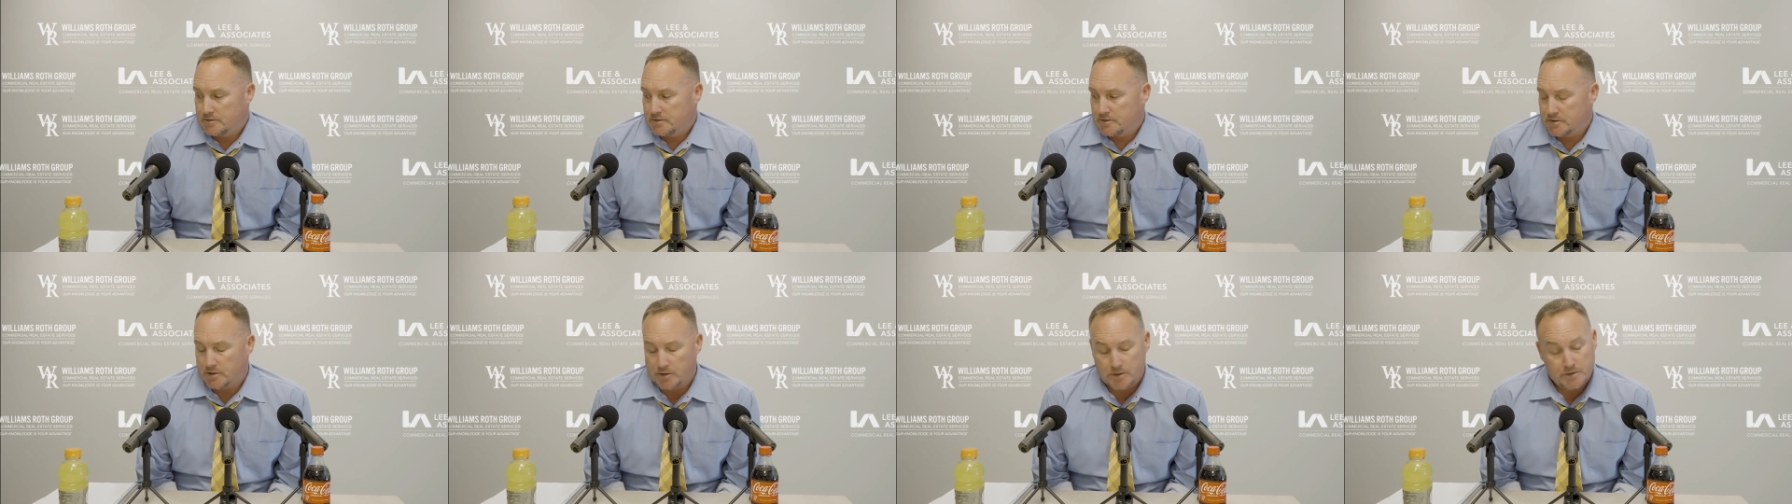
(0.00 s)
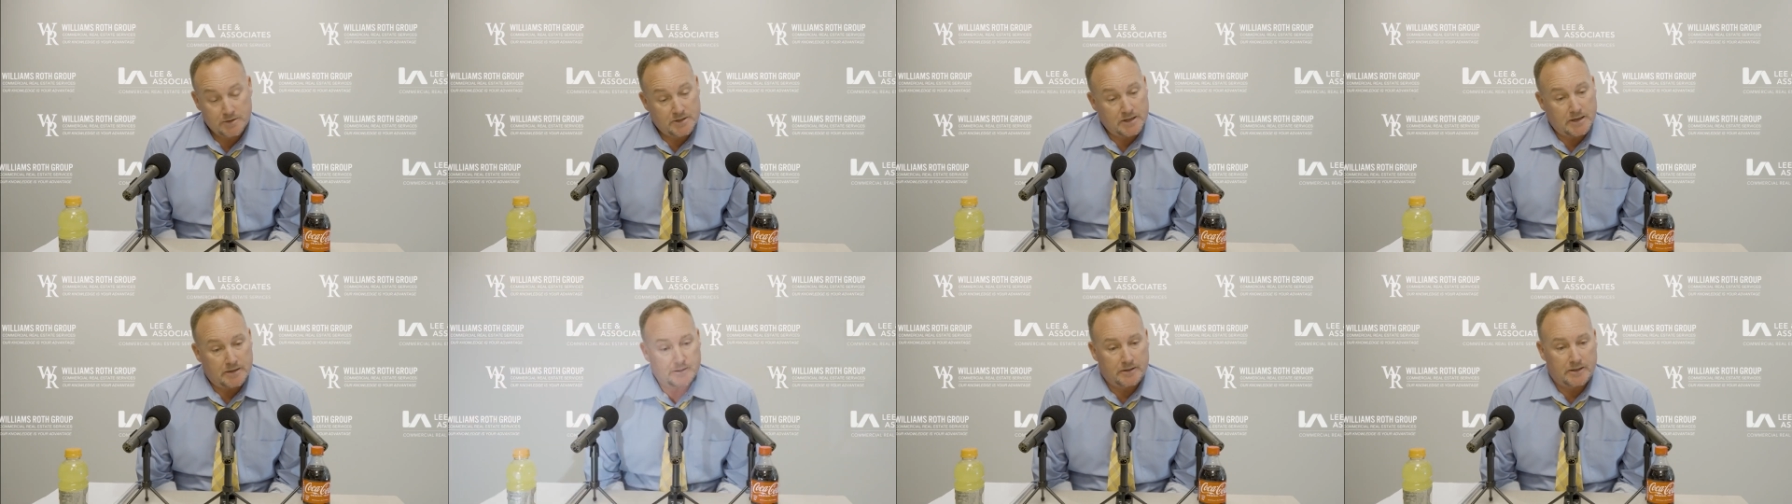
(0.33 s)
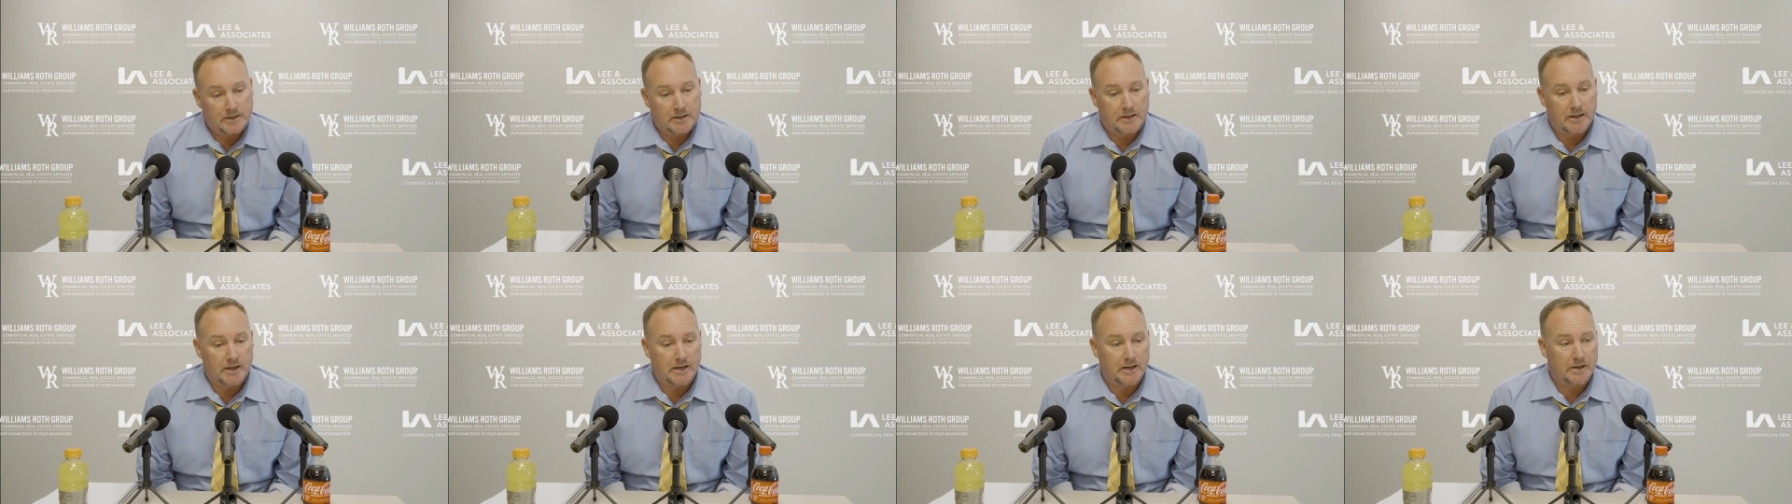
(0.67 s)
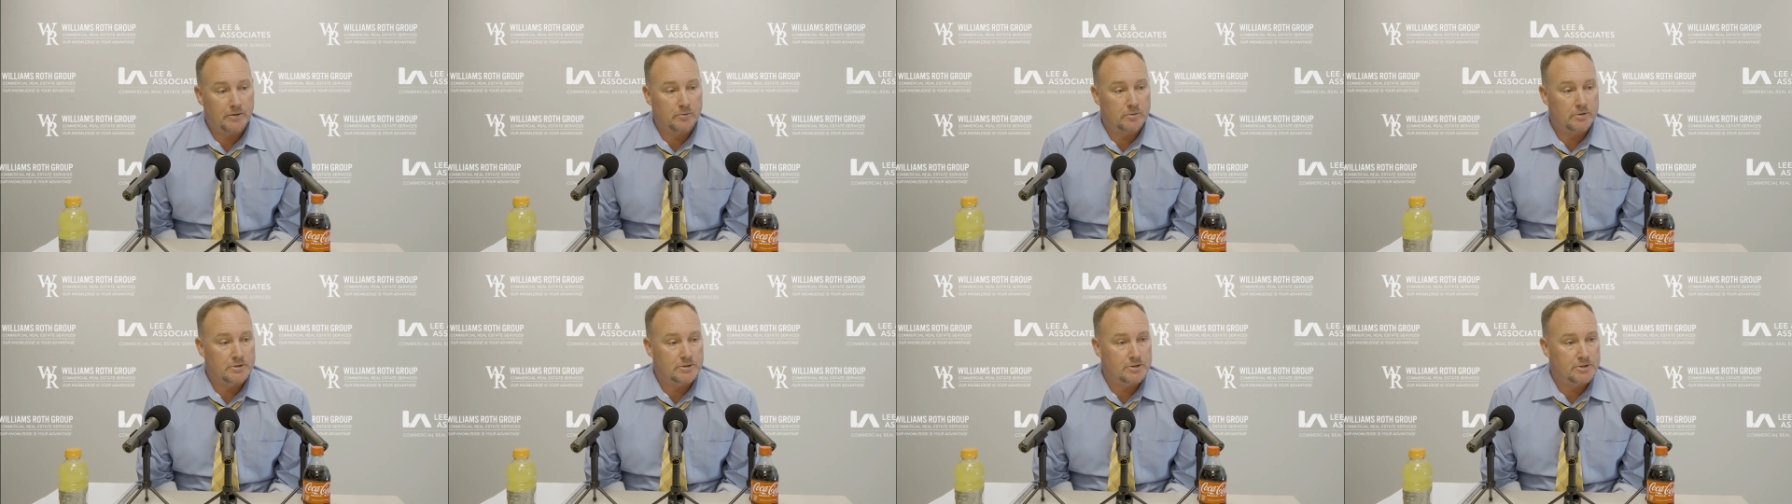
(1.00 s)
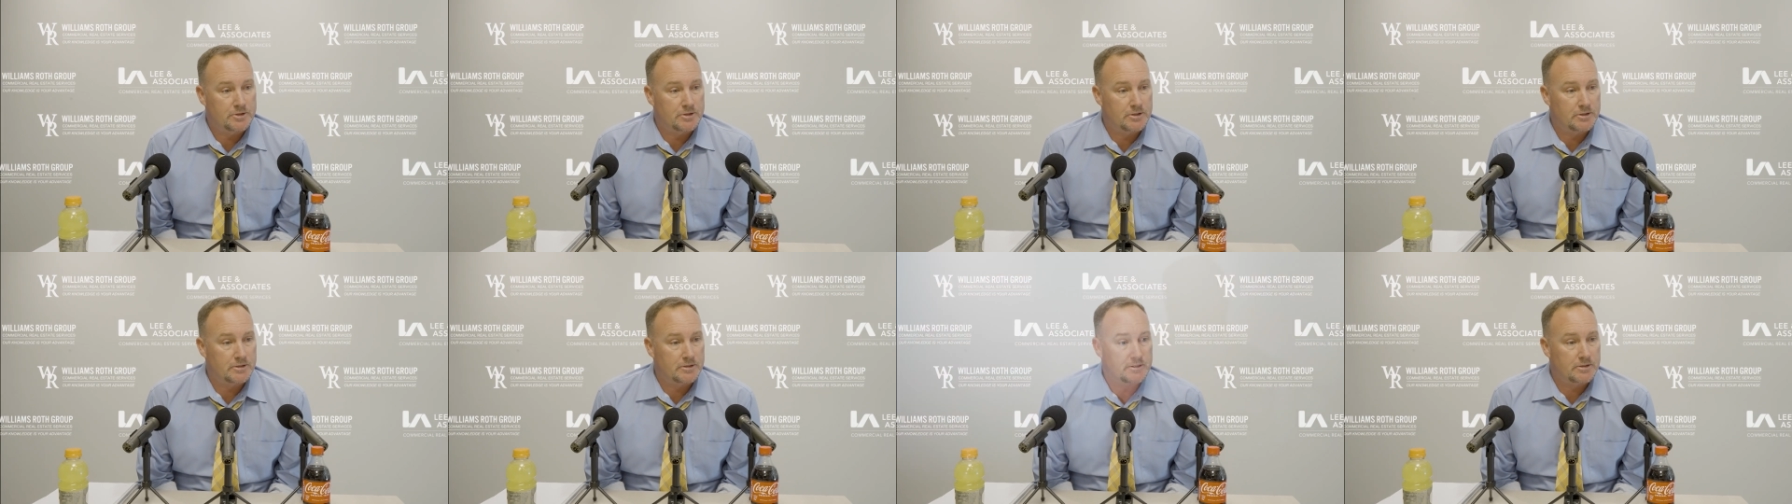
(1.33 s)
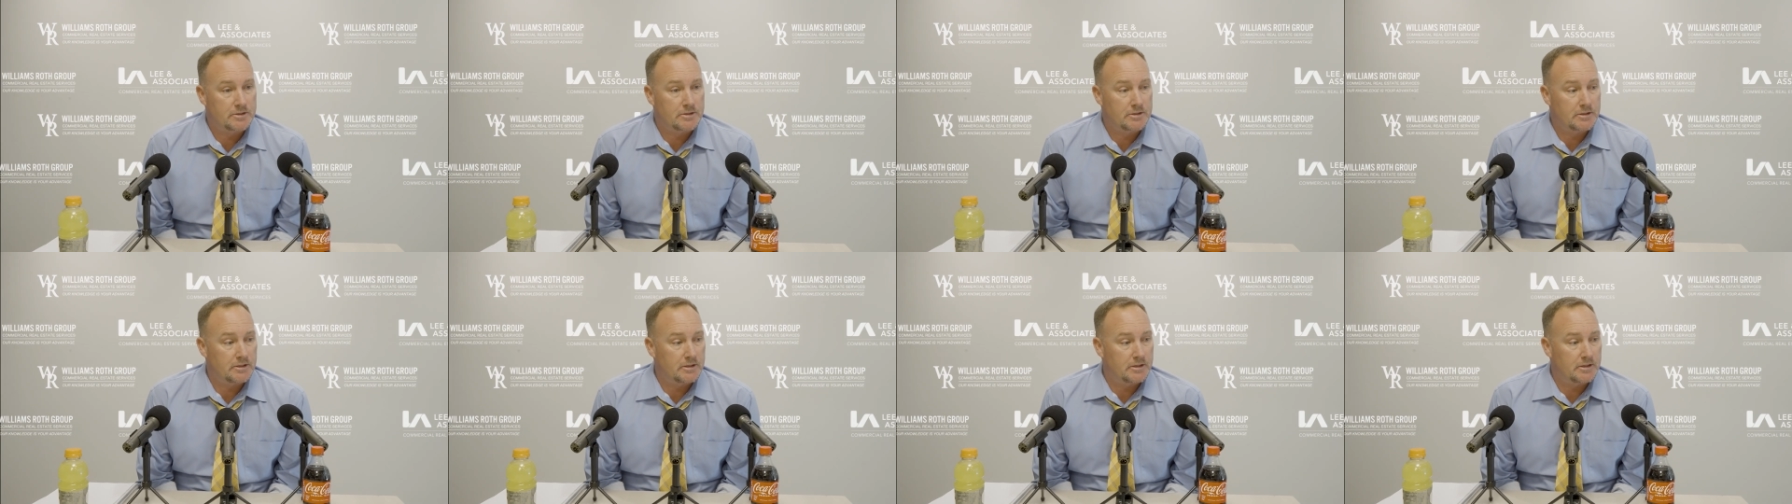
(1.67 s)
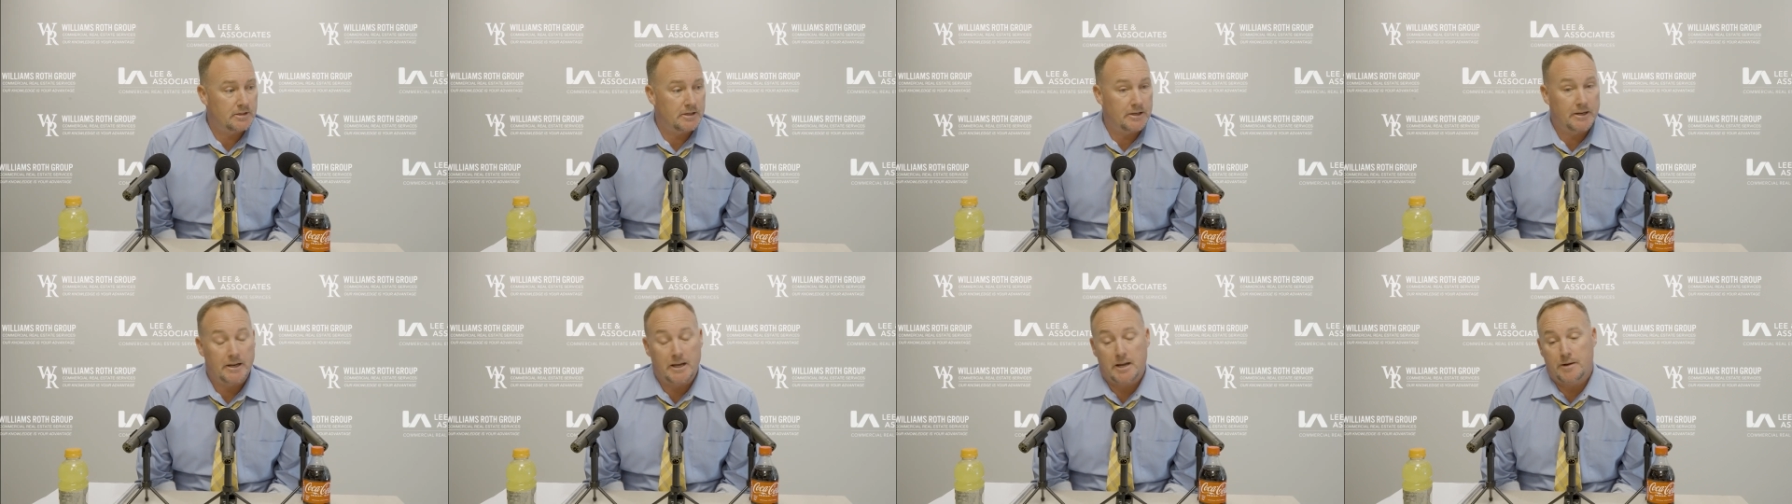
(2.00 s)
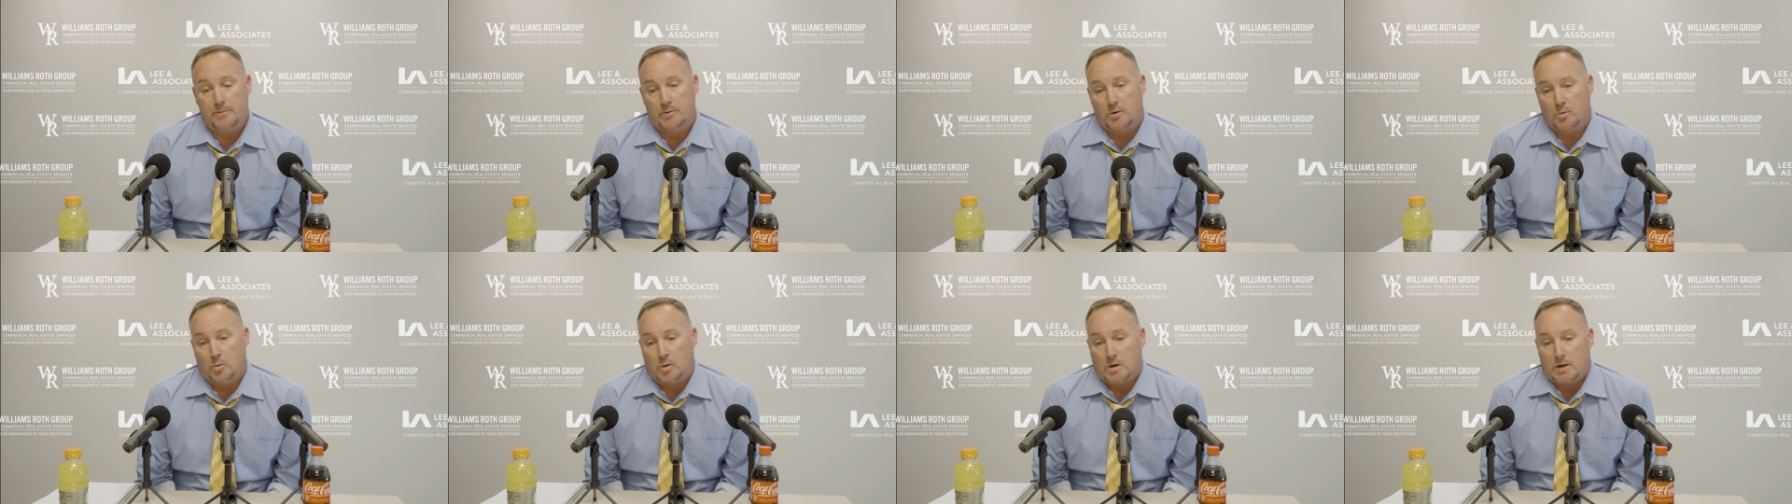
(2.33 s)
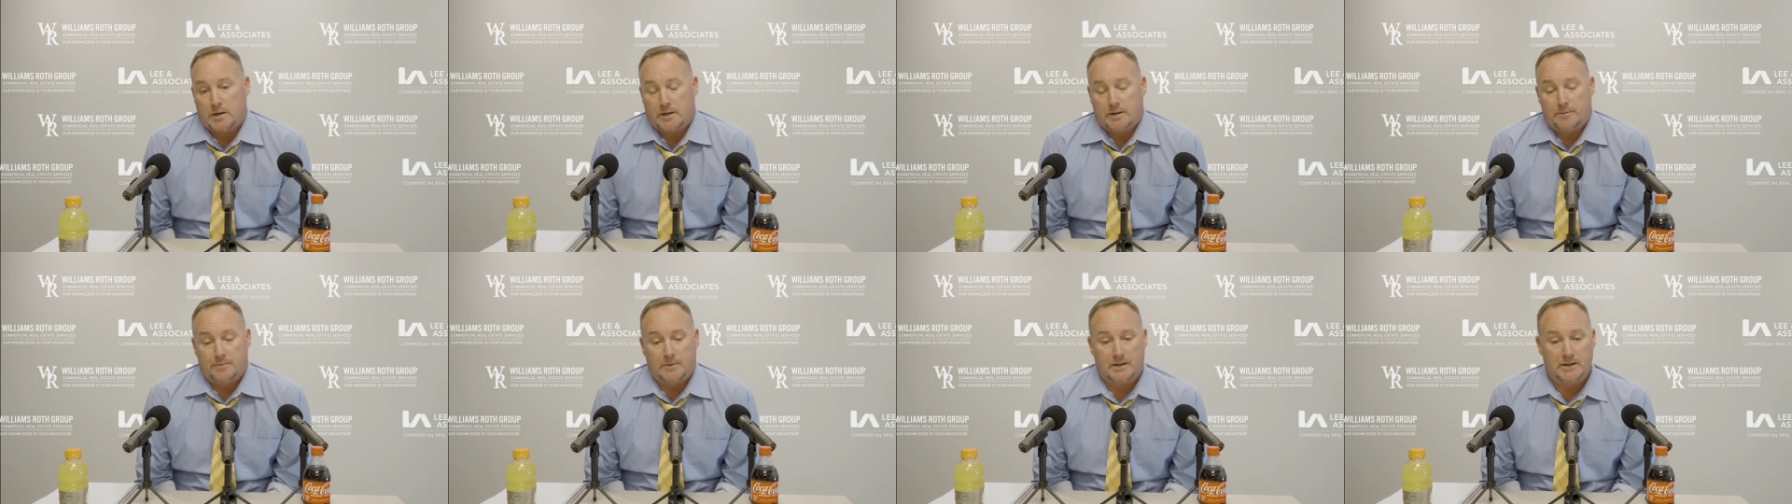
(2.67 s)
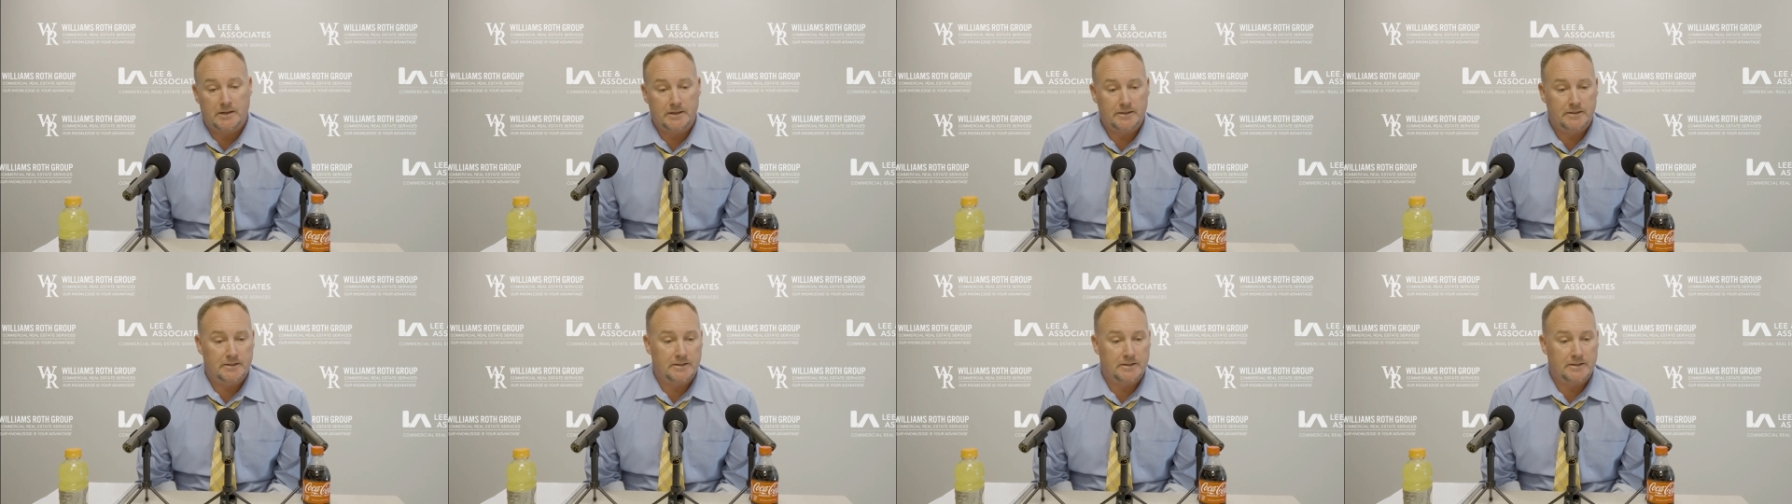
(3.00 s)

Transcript: Turns out the guy was just a neighbor walking by,